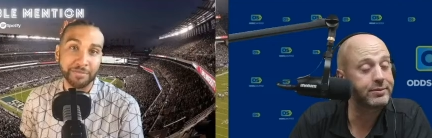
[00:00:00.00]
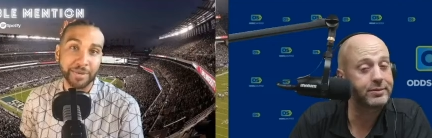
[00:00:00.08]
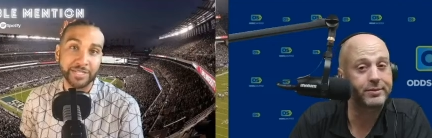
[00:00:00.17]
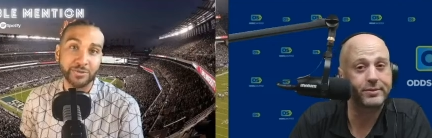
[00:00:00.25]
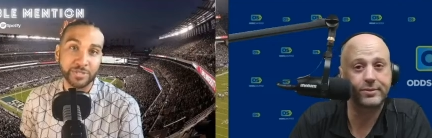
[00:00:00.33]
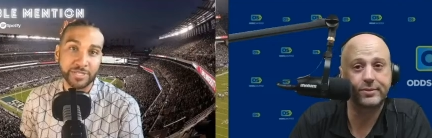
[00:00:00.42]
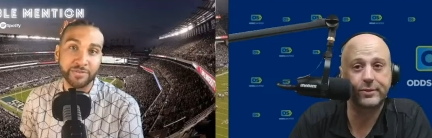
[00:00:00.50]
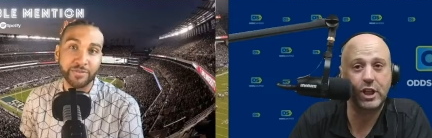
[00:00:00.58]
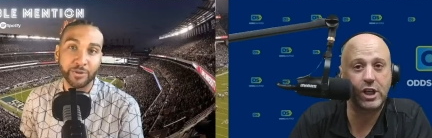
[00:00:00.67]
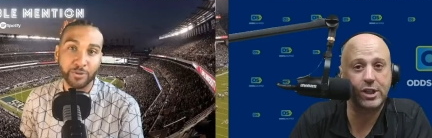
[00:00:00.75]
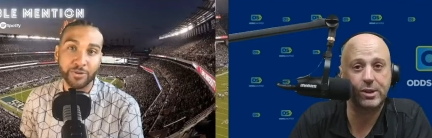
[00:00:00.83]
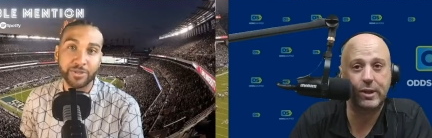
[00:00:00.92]
Speaker 1: the best receiving. Oh,
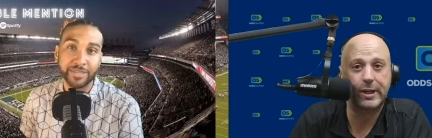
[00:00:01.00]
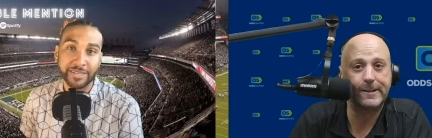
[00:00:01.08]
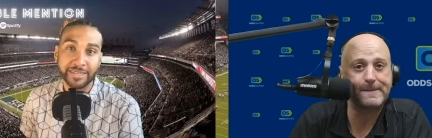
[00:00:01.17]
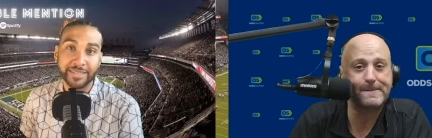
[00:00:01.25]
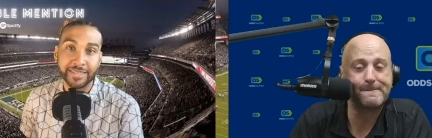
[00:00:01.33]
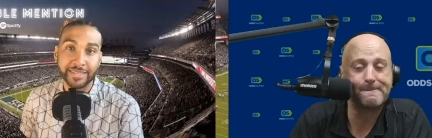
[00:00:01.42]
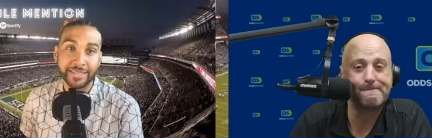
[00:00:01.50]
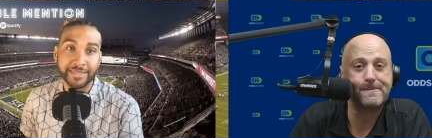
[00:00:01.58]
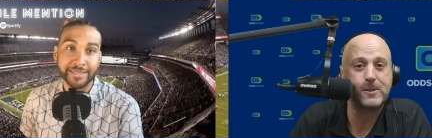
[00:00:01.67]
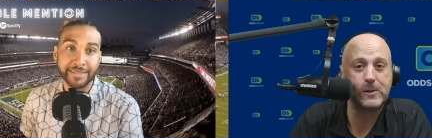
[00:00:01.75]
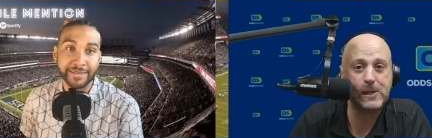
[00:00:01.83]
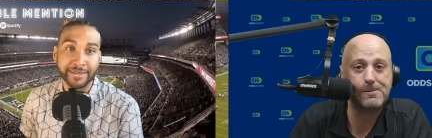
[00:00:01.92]
you're right. You're
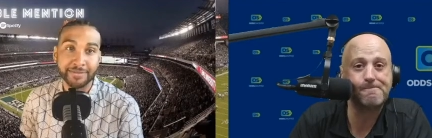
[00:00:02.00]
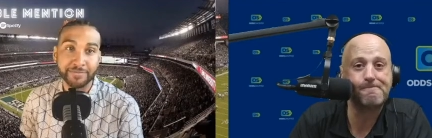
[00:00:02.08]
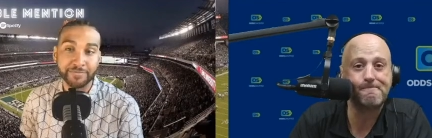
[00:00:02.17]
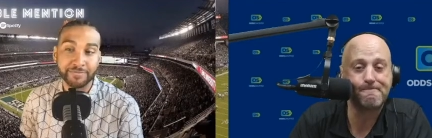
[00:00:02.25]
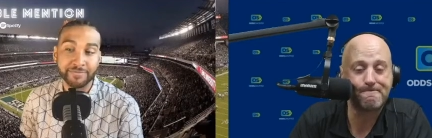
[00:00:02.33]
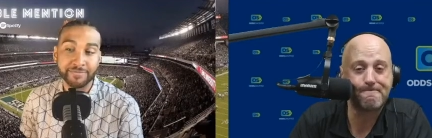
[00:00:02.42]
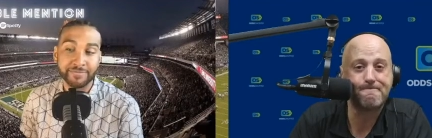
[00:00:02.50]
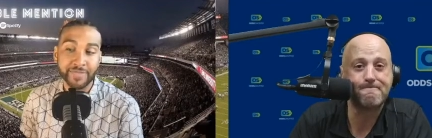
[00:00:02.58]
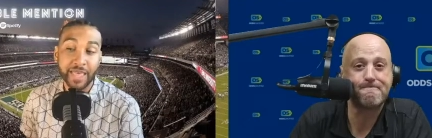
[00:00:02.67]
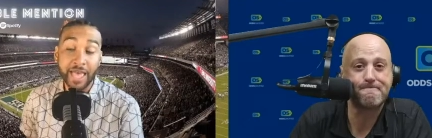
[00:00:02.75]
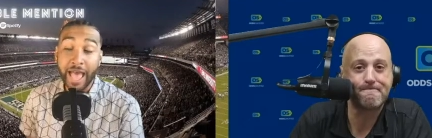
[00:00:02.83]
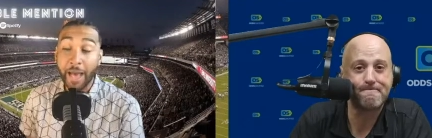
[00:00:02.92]
right. Yeah.
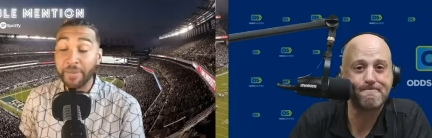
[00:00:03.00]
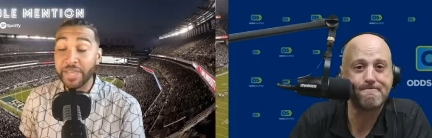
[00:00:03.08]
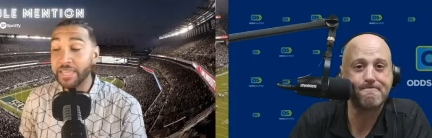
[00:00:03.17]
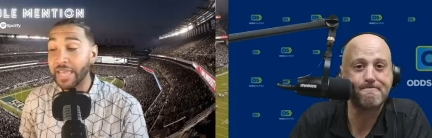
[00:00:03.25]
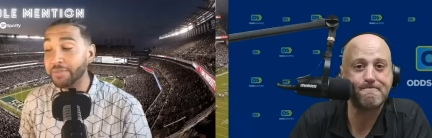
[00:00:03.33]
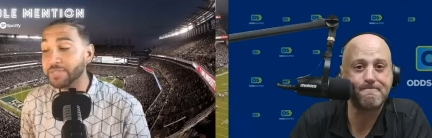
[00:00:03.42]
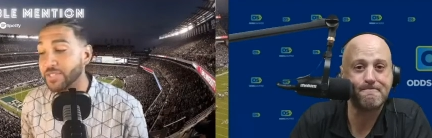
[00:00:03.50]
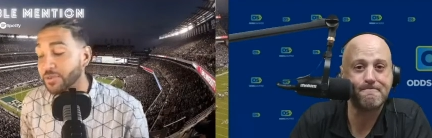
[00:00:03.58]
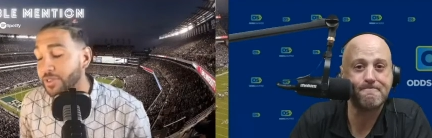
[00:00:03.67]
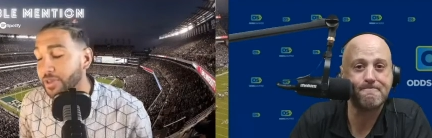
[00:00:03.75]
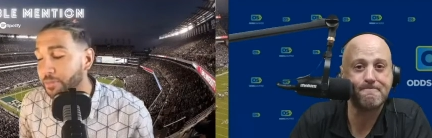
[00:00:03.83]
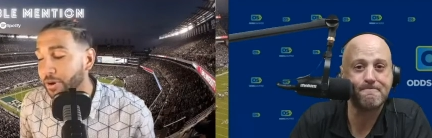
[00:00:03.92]
How many games
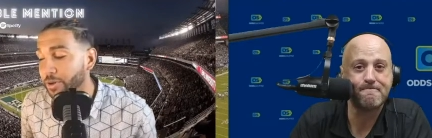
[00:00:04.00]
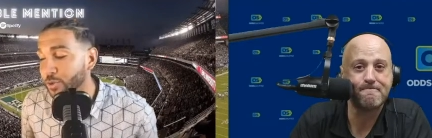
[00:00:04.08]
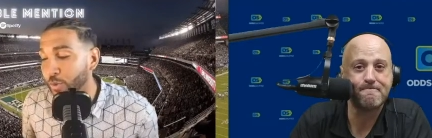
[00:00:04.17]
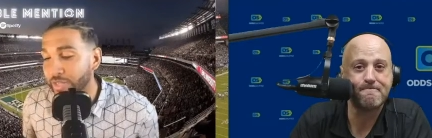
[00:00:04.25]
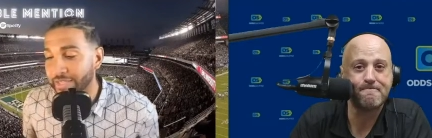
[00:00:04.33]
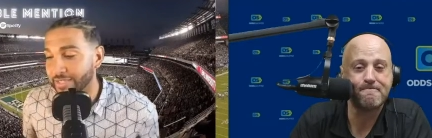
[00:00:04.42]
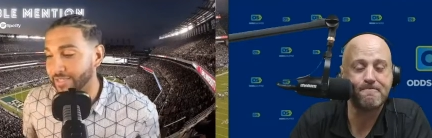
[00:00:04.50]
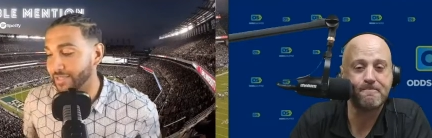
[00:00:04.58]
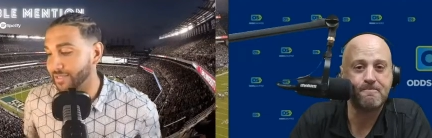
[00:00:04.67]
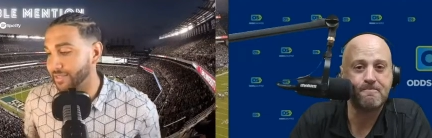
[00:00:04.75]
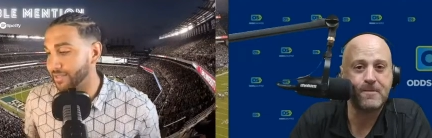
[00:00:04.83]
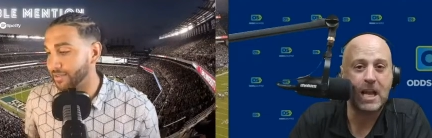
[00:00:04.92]
do the Birds win this
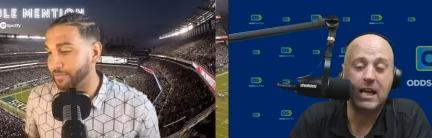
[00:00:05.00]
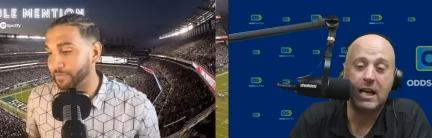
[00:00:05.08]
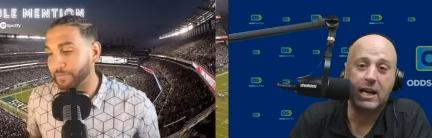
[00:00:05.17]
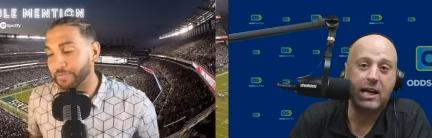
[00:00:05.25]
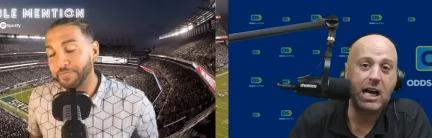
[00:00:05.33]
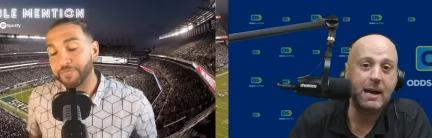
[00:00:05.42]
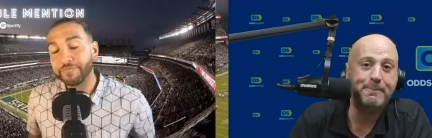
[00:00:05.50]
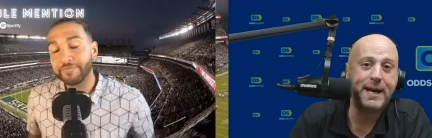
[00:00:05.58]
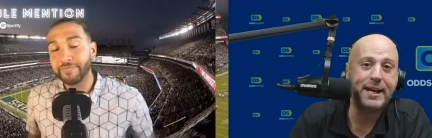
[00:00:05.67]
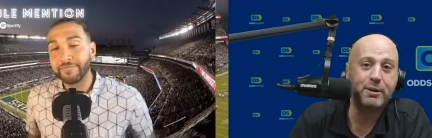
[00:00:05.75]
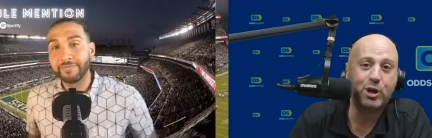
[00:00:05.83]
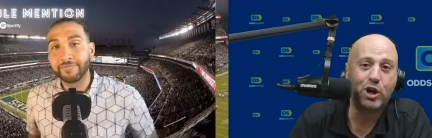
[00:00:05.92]
season?
Speaker 2: I bet
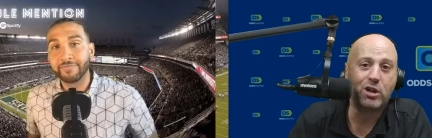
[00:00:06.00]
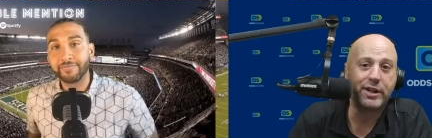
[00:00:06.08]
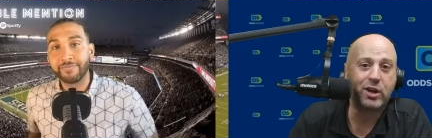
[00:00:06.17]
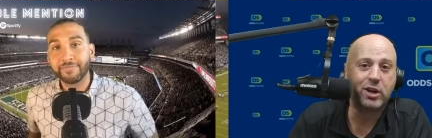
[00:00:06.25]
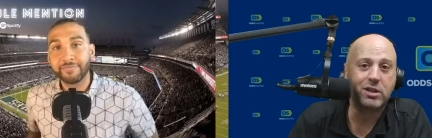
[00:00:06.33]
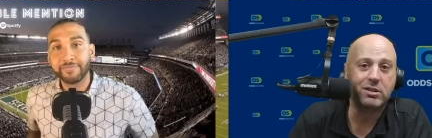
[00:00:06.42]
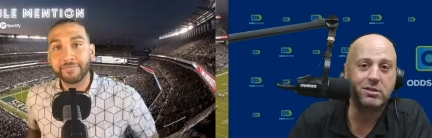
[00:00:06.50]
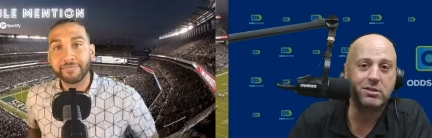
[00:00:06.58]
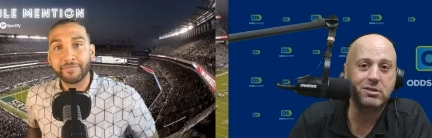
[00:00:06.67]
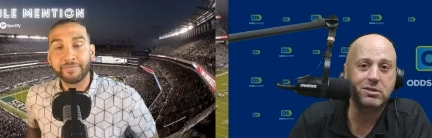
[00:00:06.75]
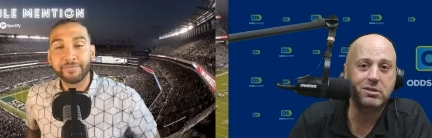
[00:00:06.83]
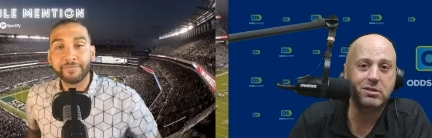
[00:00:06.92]
them early
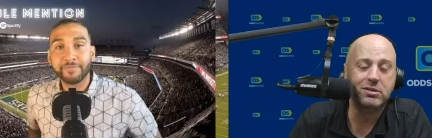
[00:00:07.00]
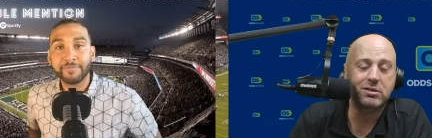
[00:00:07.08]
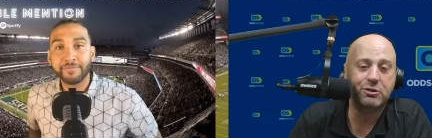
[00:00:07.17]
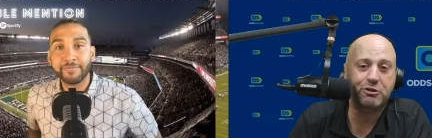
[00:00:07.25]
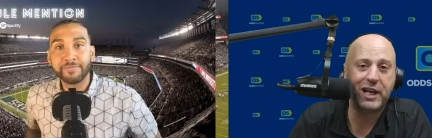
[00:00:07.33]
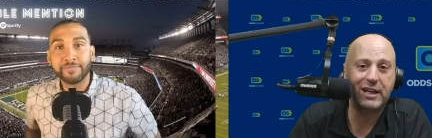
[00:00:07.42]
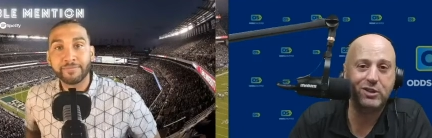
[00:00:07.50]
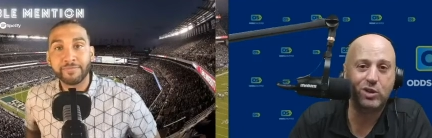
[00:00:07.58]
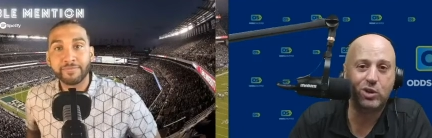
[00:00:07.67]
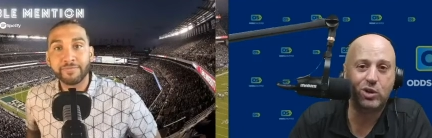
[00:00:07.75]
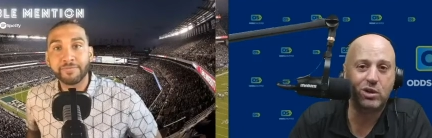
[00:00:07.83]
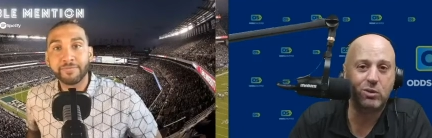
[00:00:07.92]
on
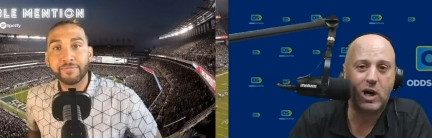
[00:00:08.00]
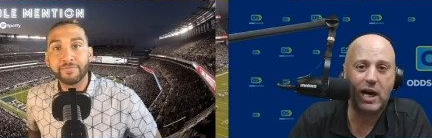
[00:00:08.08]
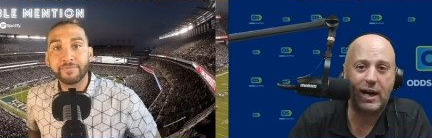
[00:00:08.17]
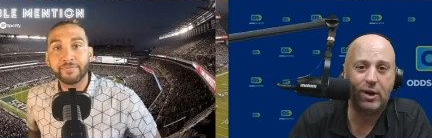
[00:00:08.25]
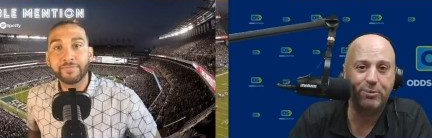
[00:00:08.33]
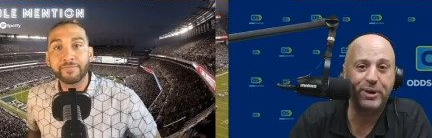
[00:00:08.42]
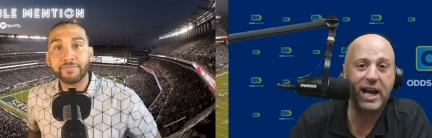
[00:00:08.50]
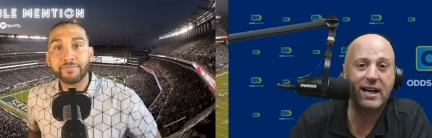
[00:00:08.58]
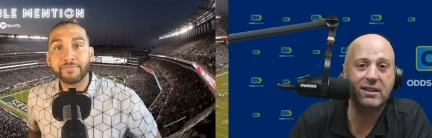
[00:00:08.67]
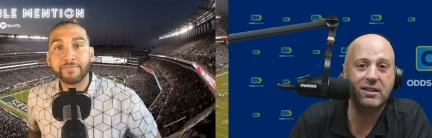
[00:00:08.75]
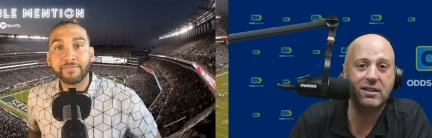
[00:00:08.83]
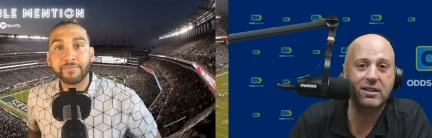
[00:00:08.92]
FanDuel a while back.
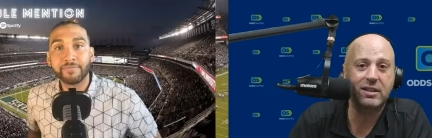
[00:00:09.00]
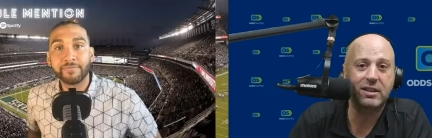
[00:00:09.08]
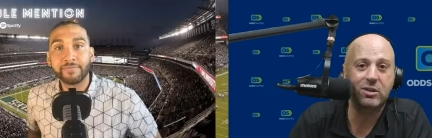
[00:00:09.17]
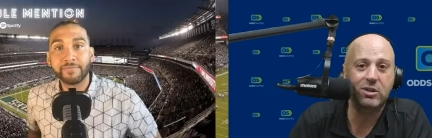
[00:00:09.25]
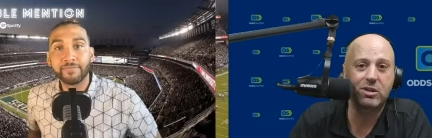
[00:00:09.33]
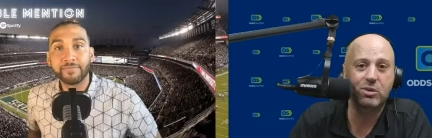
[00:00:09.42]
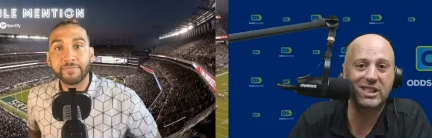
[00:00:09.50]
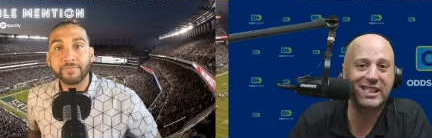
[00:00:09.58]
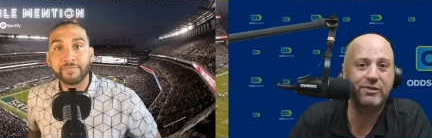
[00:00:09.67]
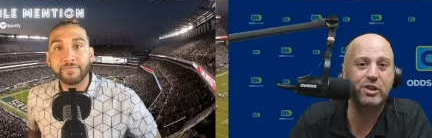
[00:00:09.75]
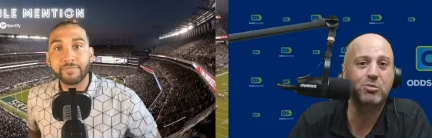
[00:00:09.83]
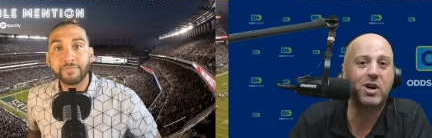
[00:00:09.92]
It was
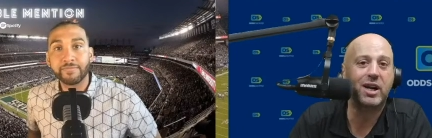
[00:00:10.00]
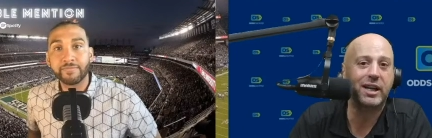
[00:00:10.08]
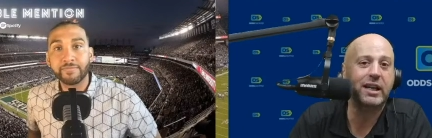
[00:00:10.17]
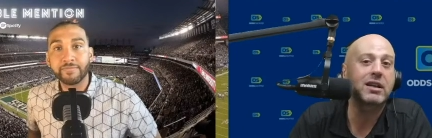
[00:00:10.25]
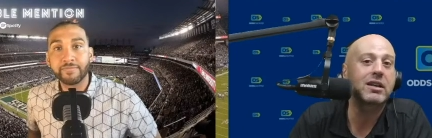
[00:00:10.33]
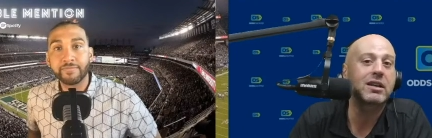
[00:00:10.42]
even money